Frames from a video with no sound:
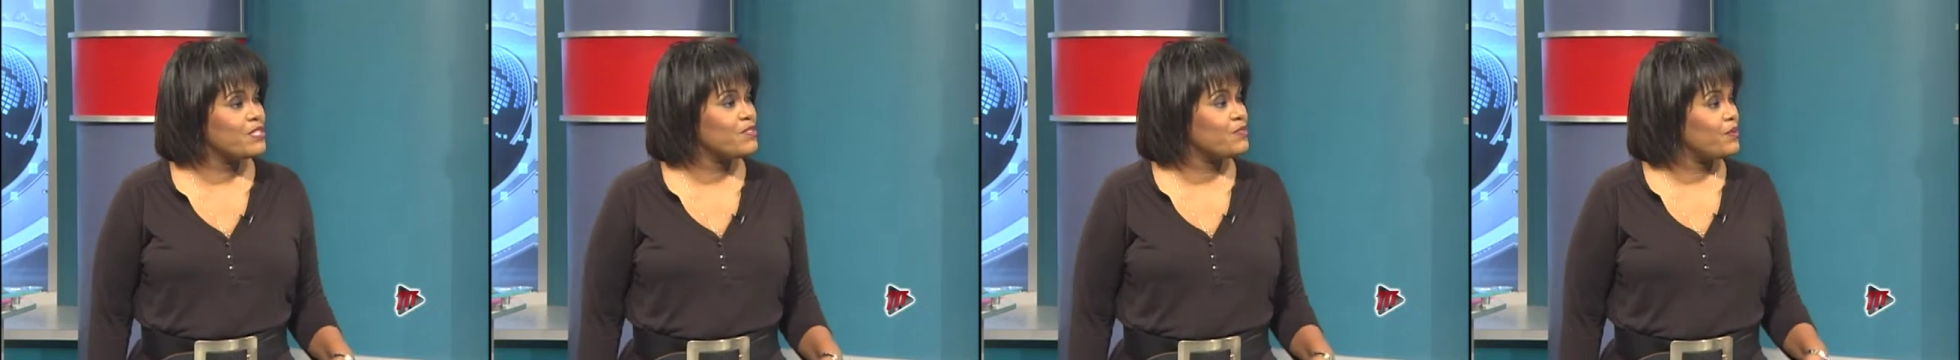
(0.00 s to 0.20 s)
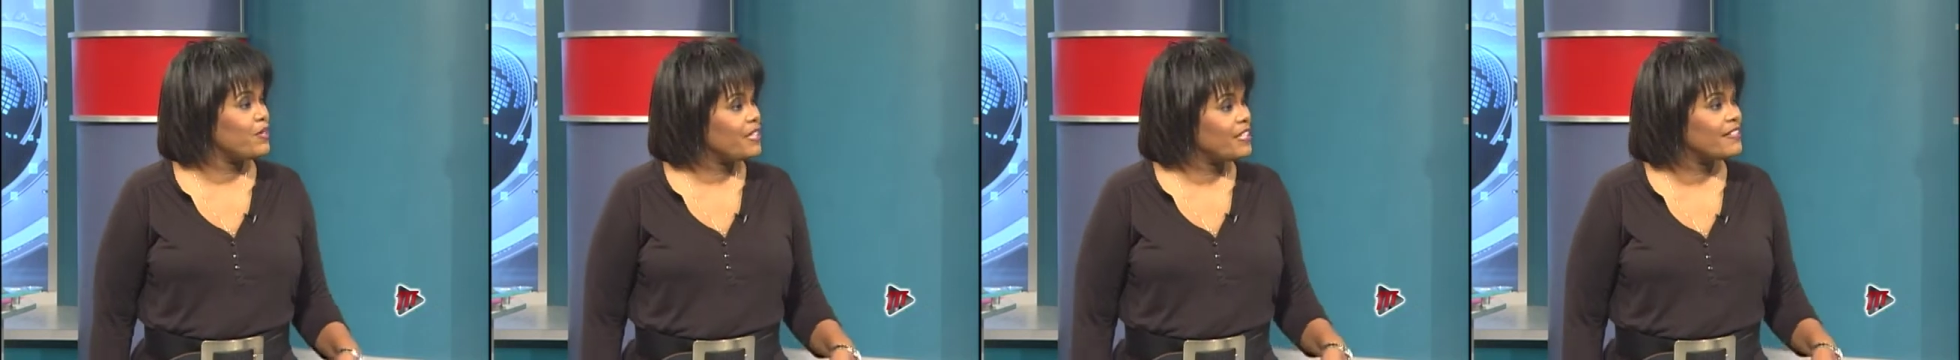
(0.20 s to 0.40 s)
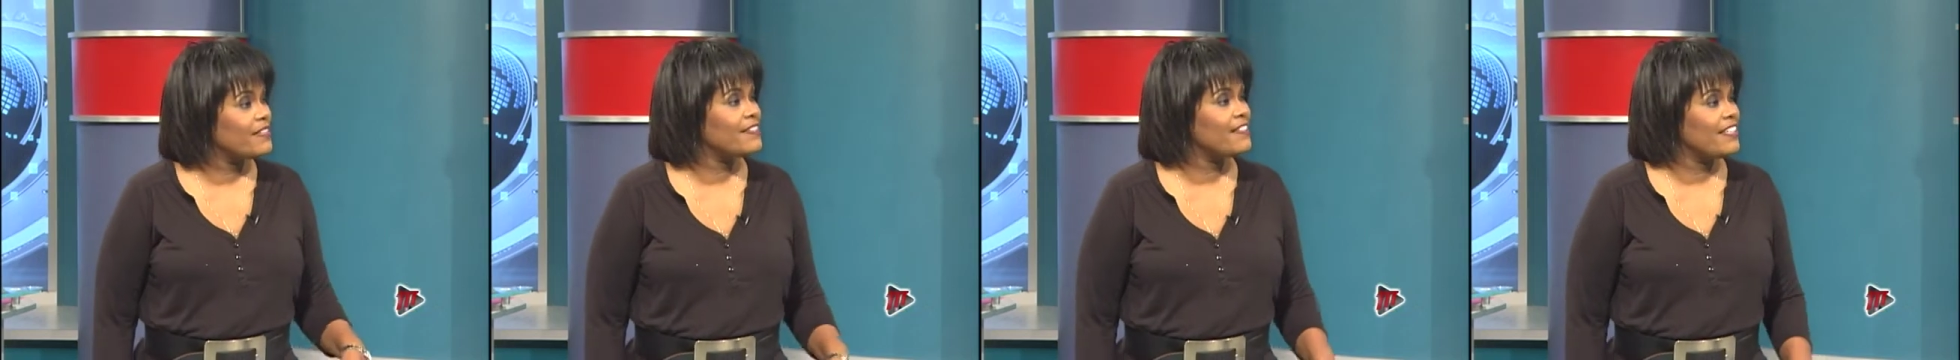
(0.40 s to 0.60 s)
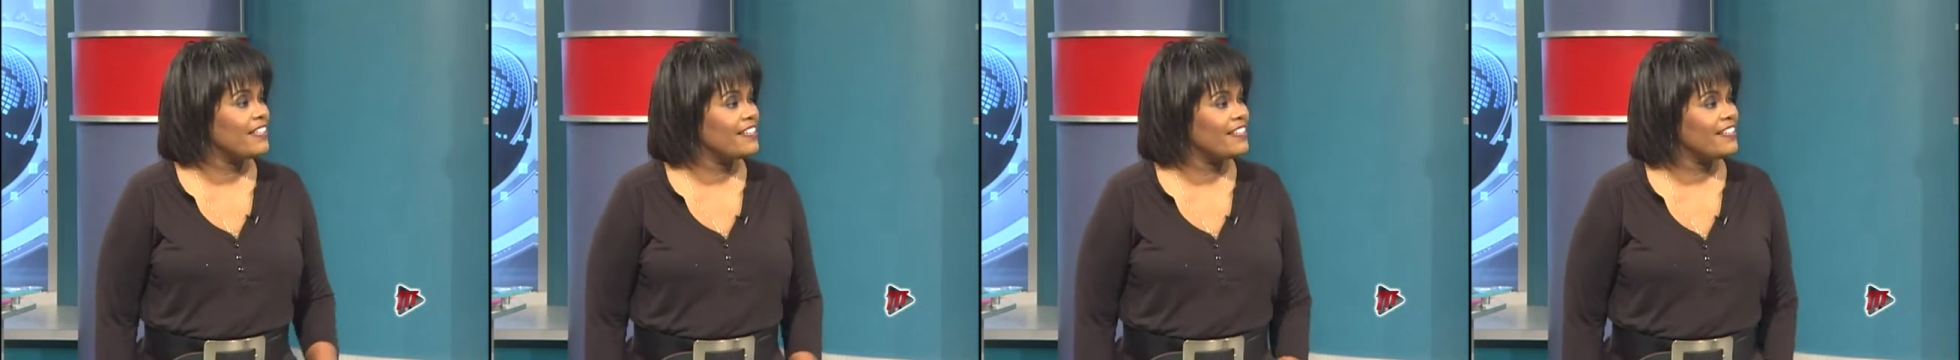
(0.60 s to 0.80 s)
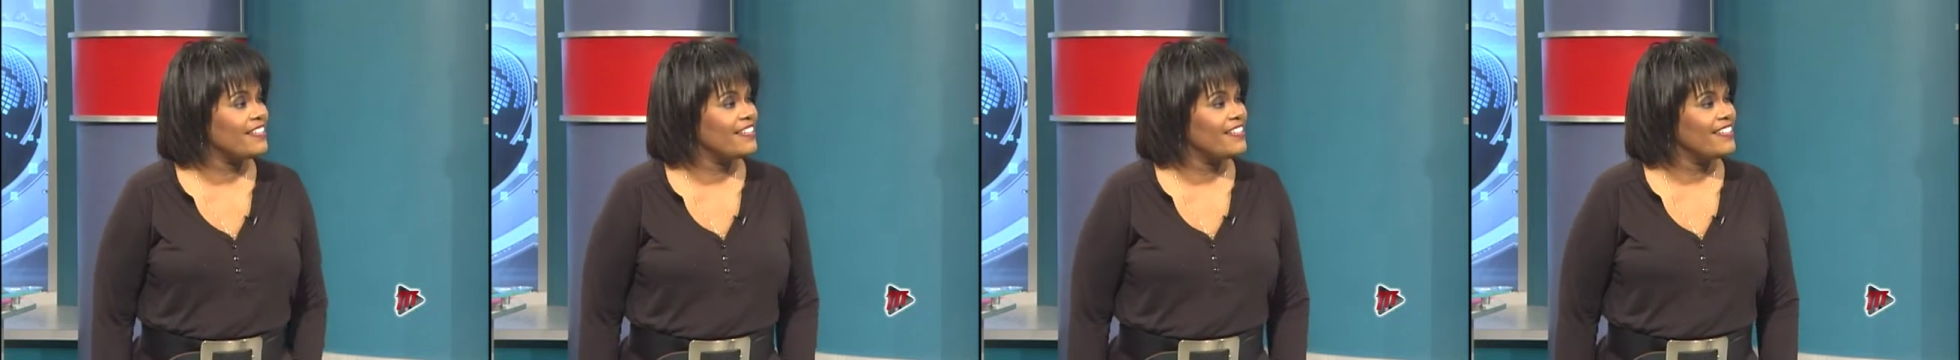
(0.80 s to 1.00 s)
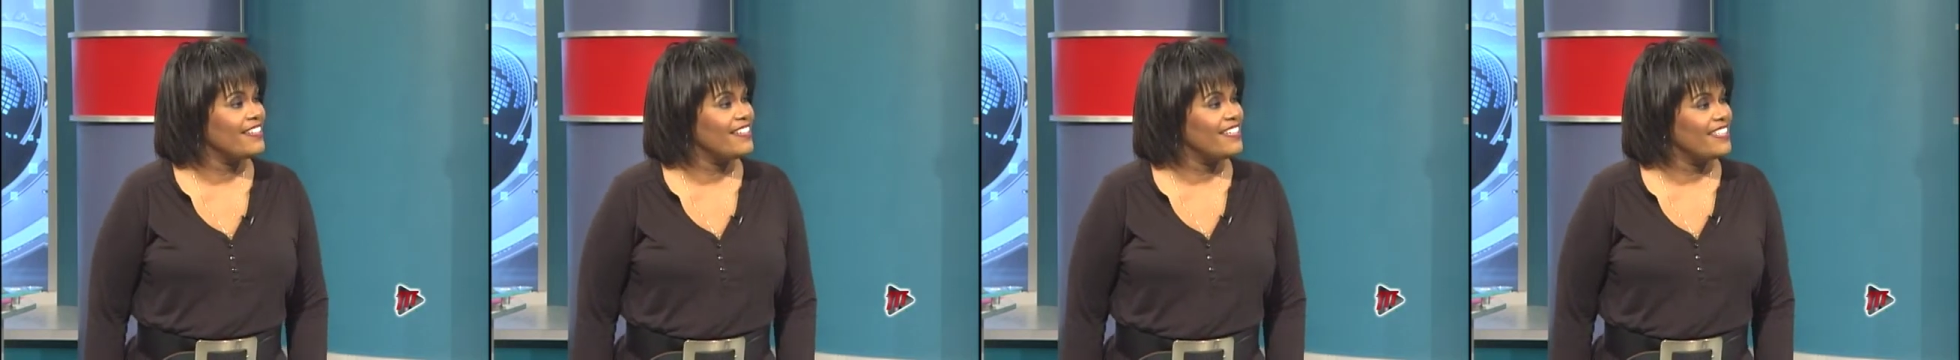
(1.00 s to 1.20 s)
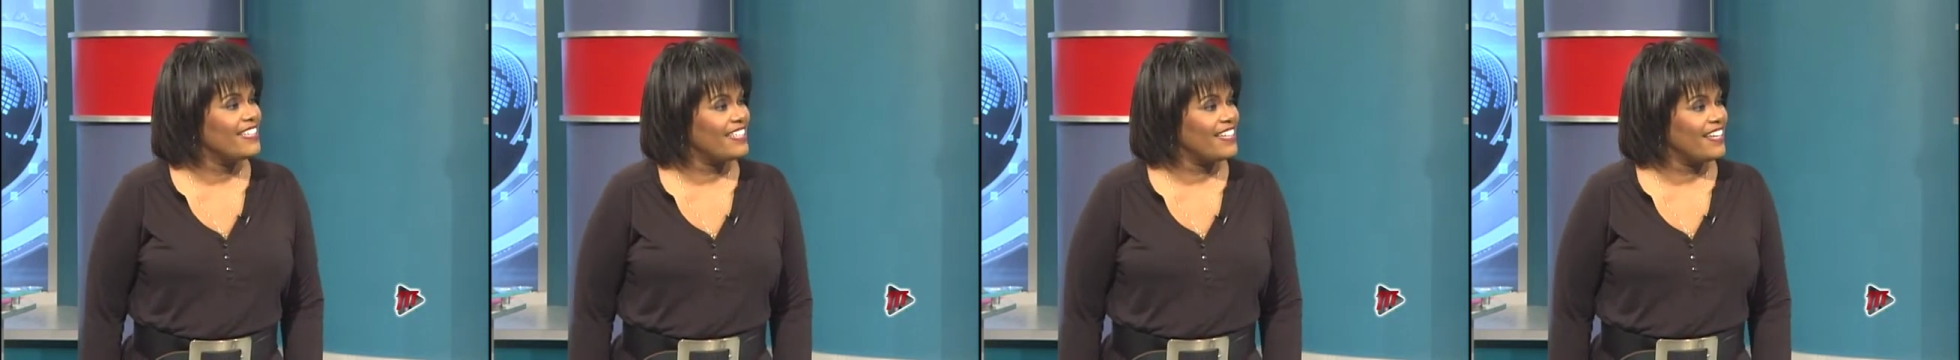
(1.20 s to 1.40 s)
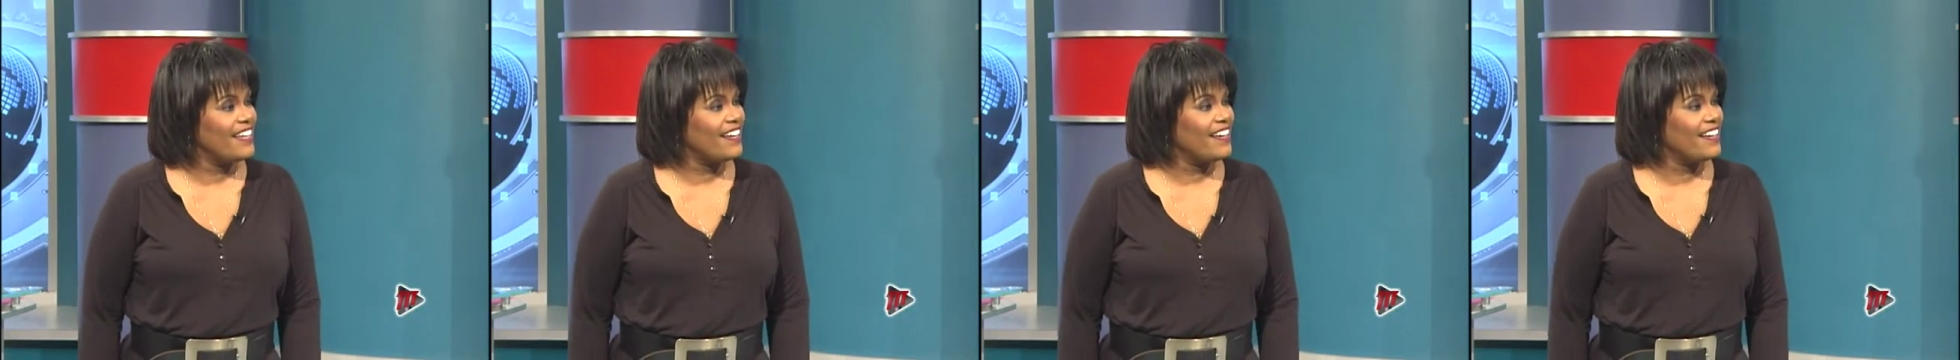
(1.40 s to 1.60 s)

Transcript: doing your thing. Yeah, yeah, yeah?